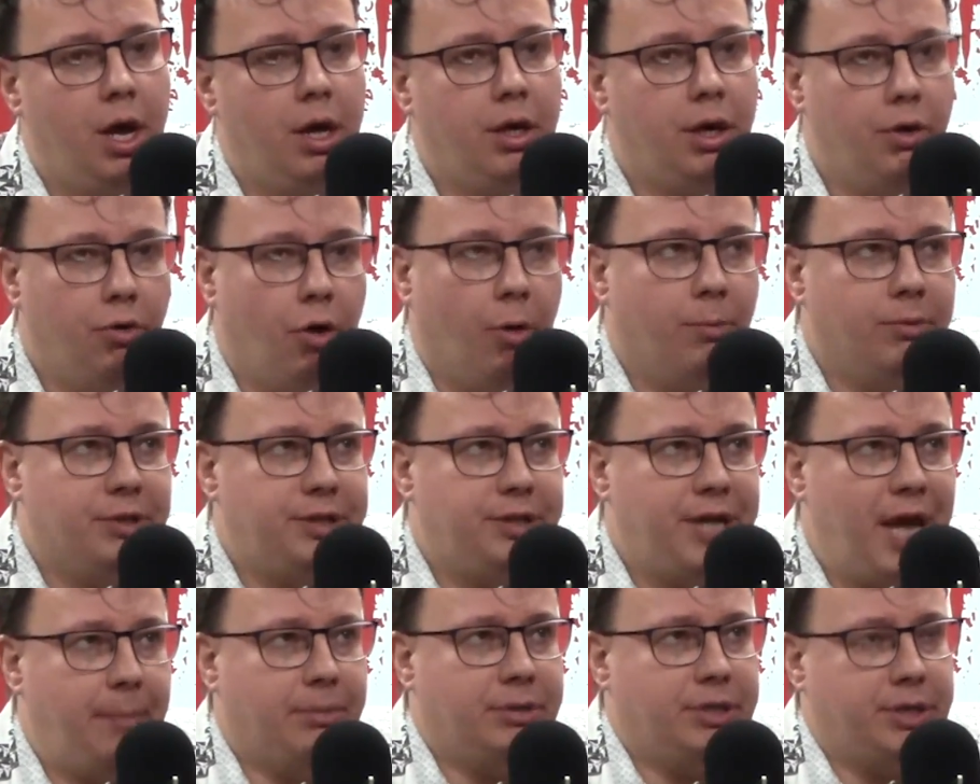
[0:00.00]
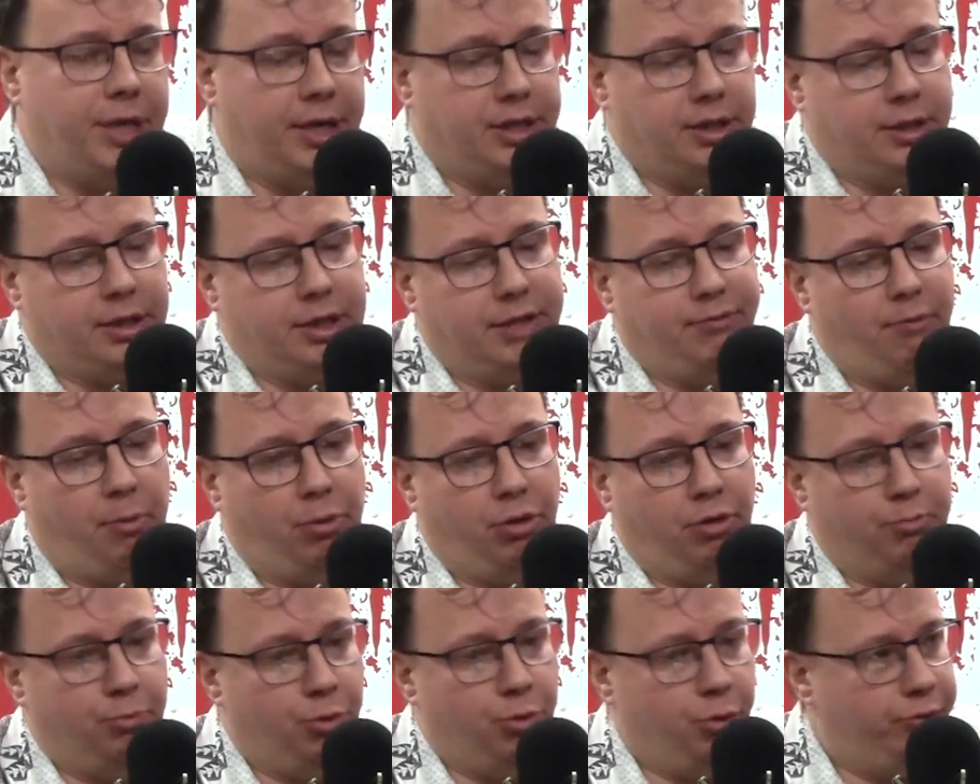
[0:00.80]
you're almost able to say it's because
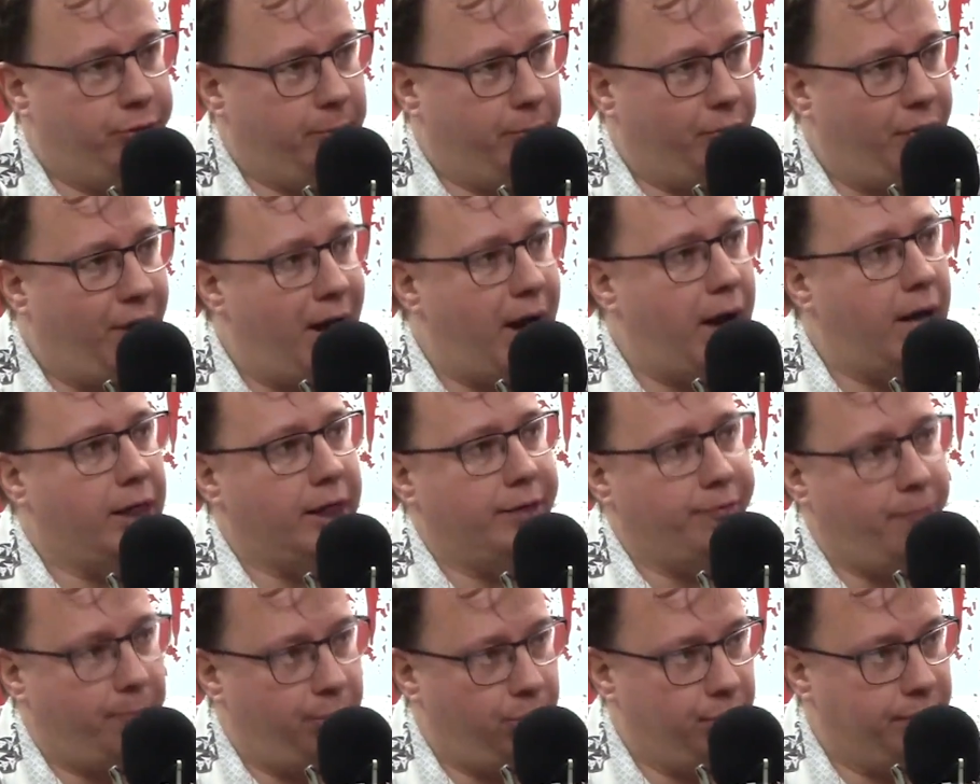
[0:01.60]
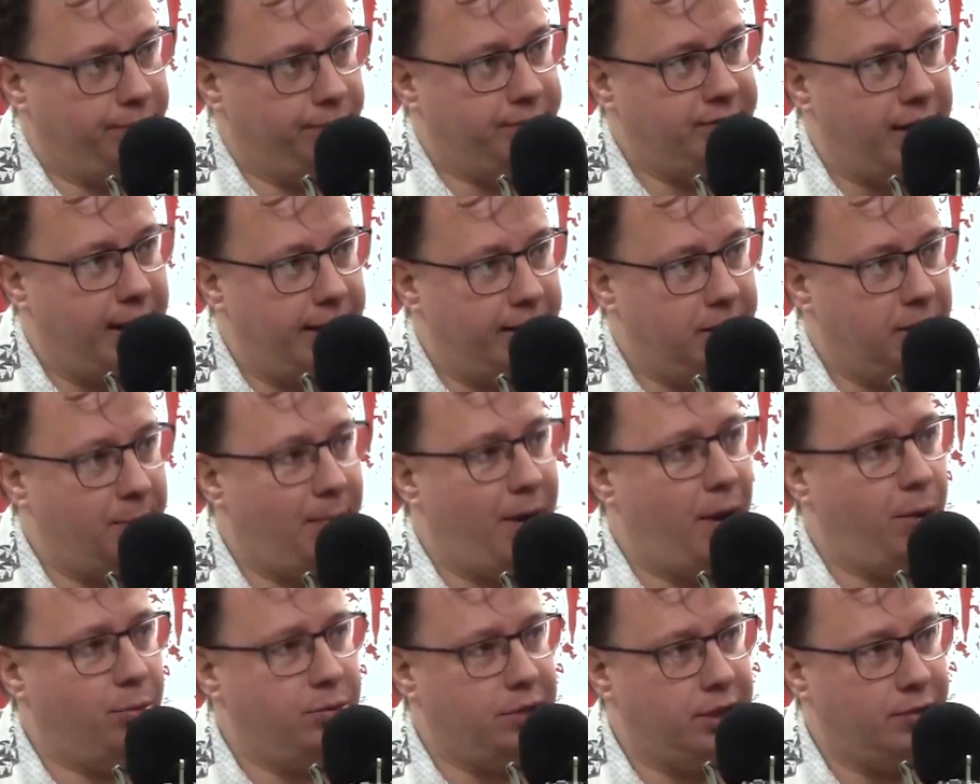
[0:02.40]
Liverpool have moved them around, Liverpool have tired them
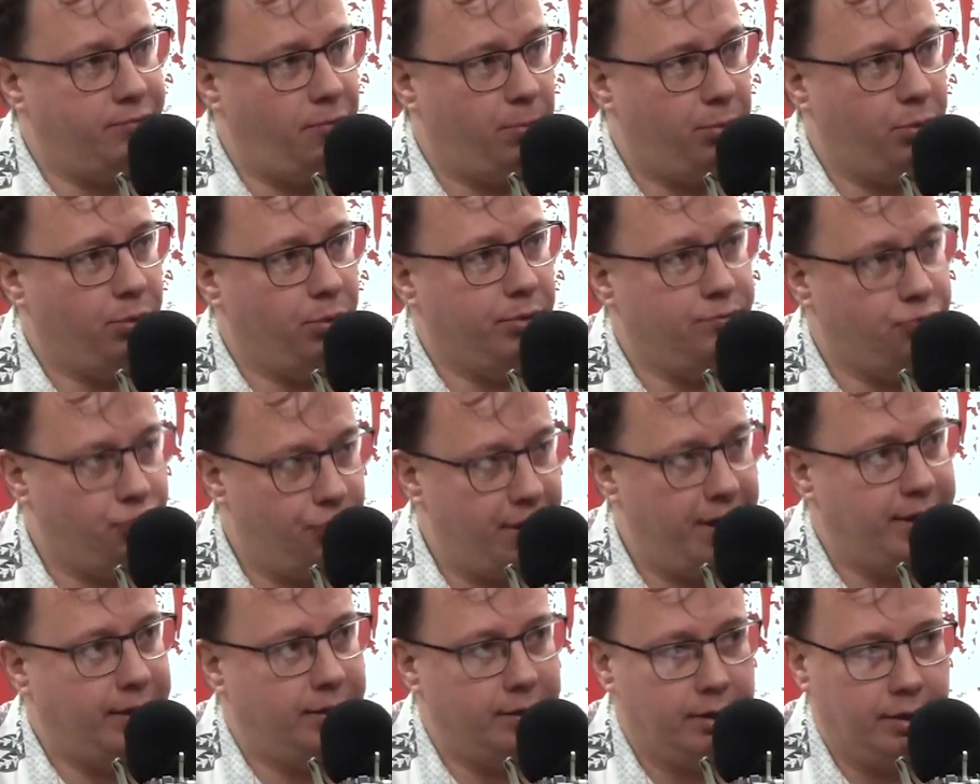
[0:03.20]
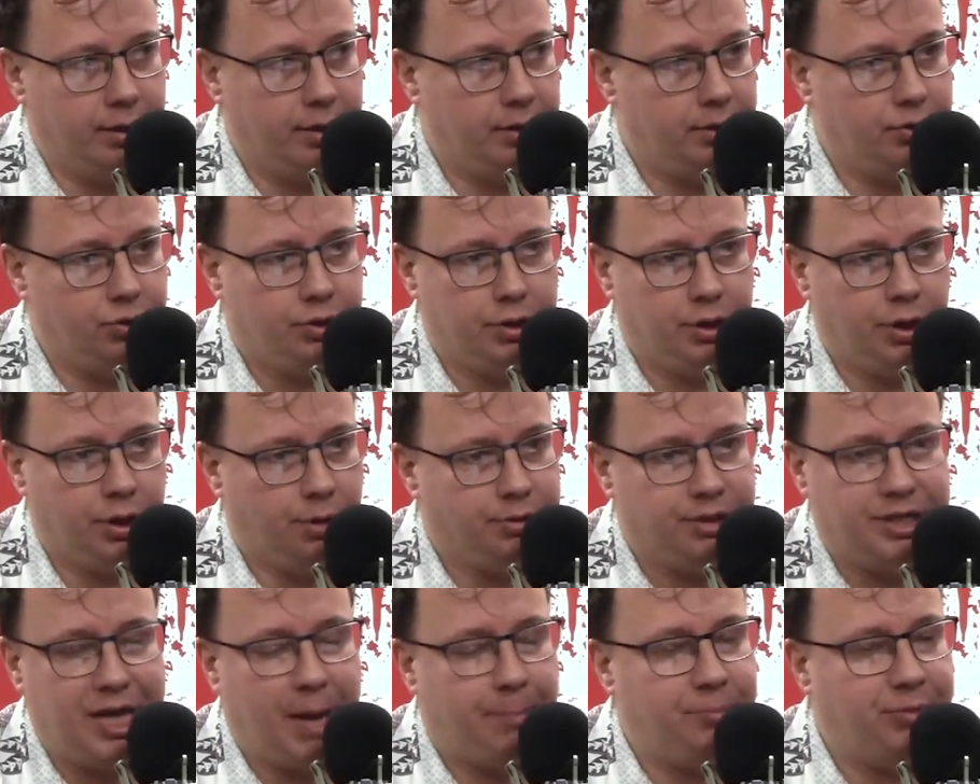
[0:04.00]
out, Liverpool have drained
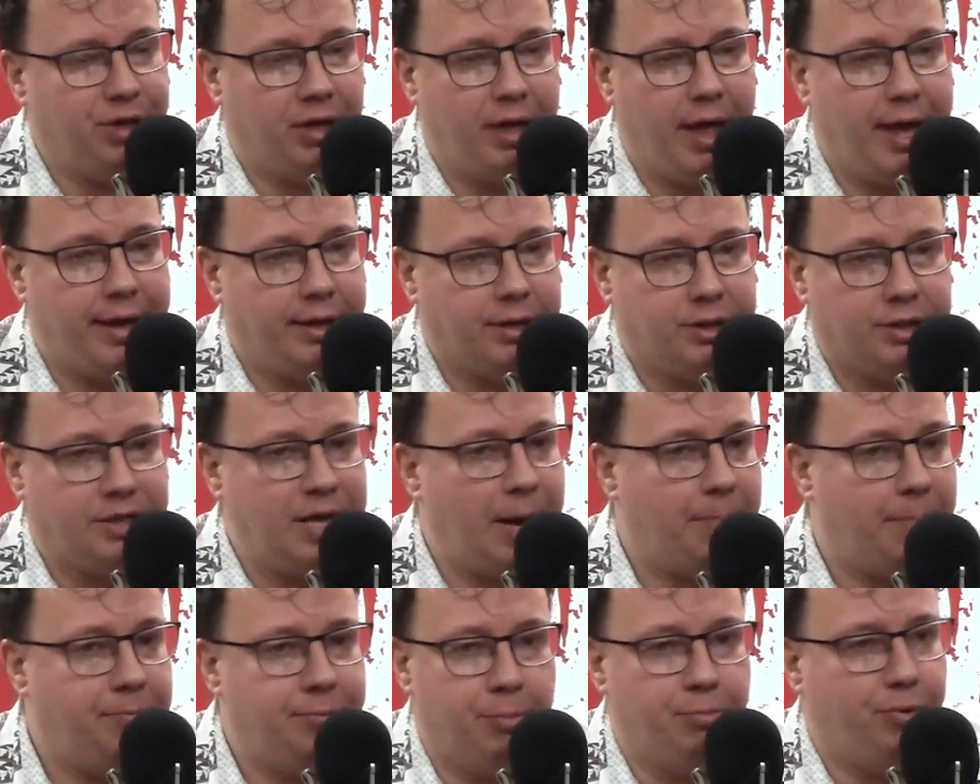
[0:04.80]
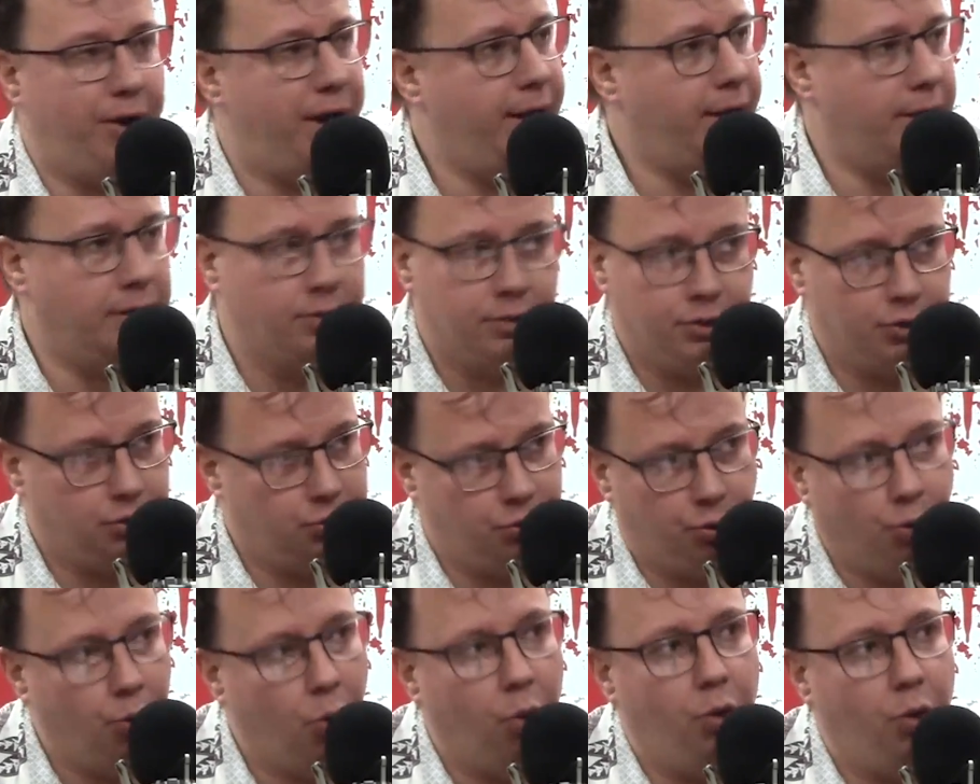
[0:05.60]
sapped the legs, sapped the brains,
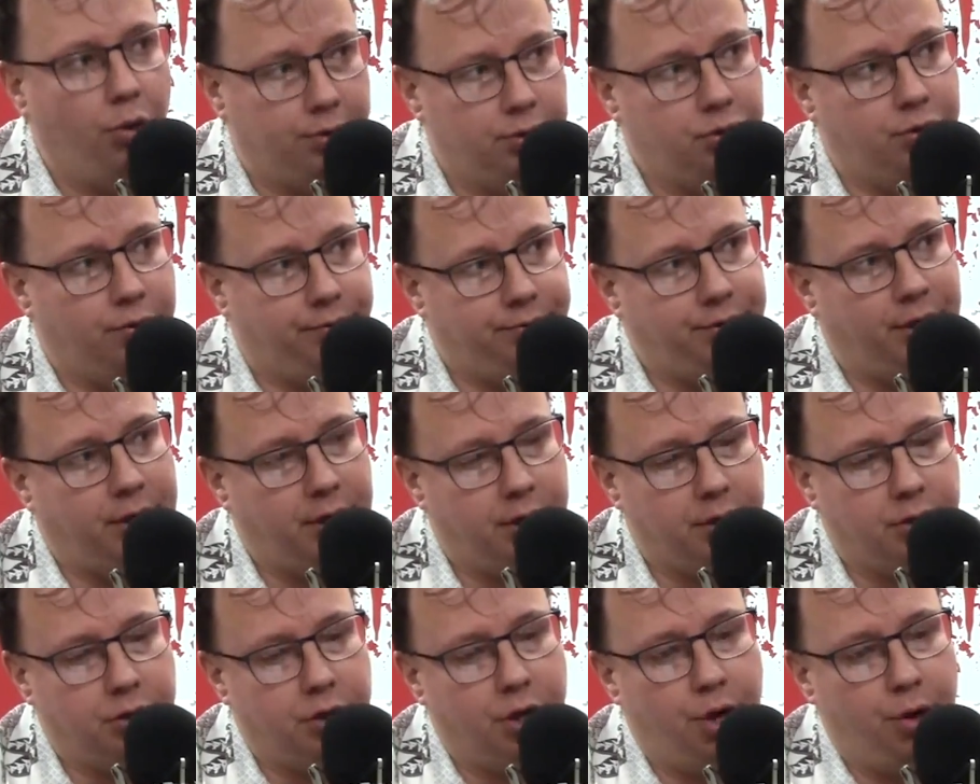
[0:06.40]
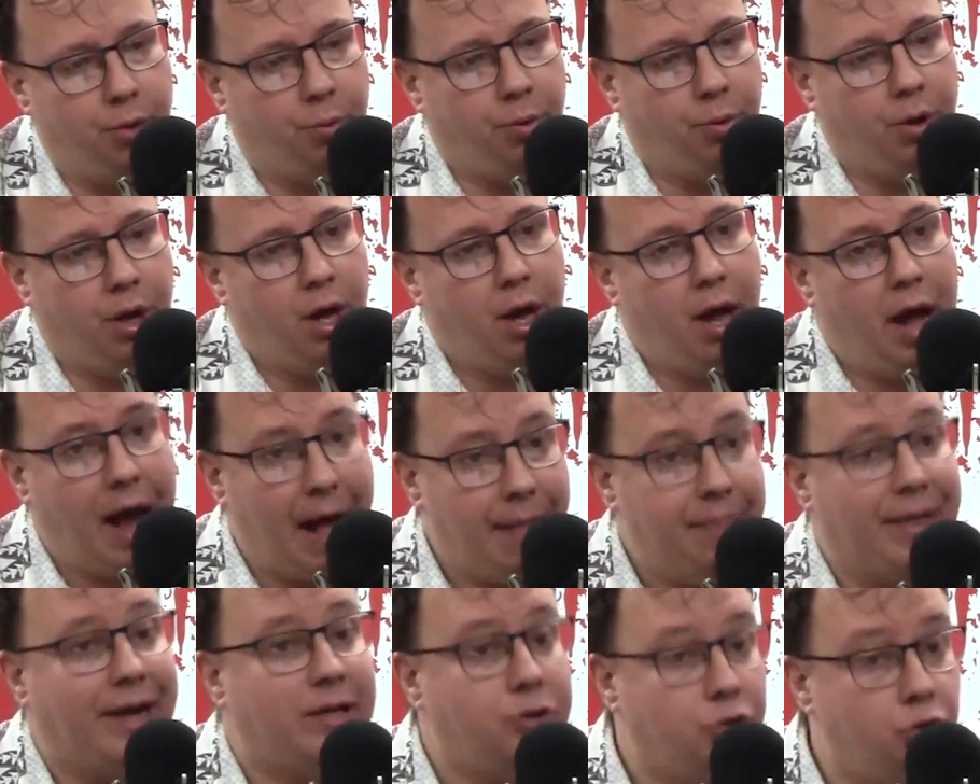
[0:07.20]
done all the stuff that you do.
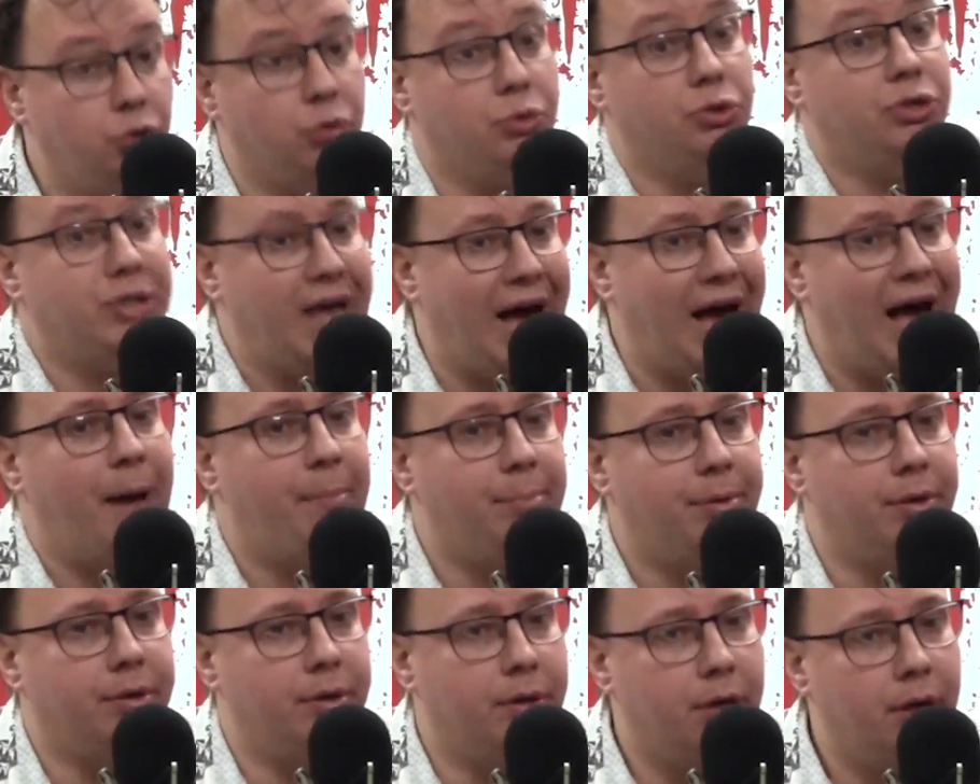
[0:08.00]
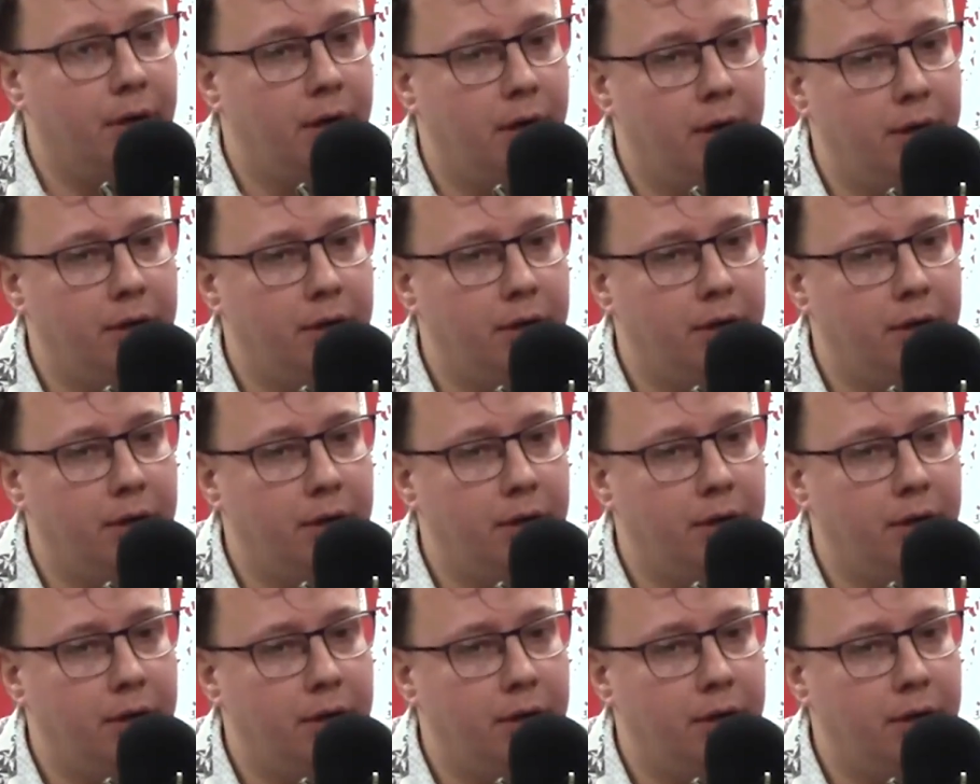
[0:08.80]
And that does happen.